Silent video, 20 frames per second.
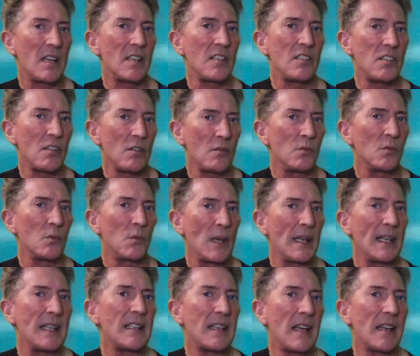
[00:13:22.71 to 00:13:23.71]
you
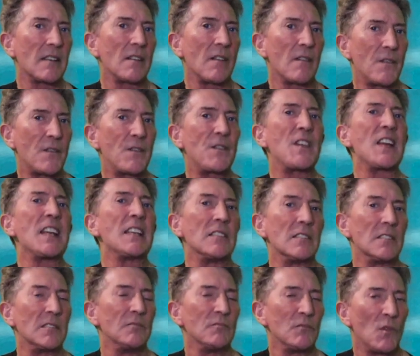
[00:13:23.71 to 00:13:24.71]
really can
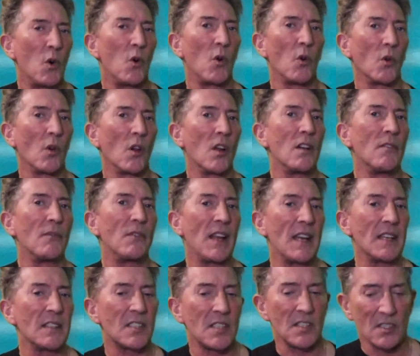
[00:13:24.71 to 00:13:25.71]
feel all of
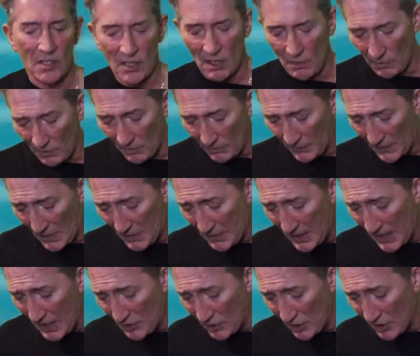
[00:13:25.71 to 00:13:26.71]
that tonal
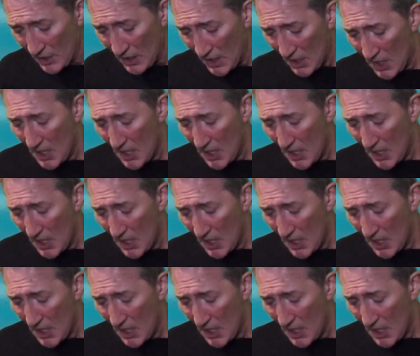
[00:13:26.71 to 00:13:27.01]
variation.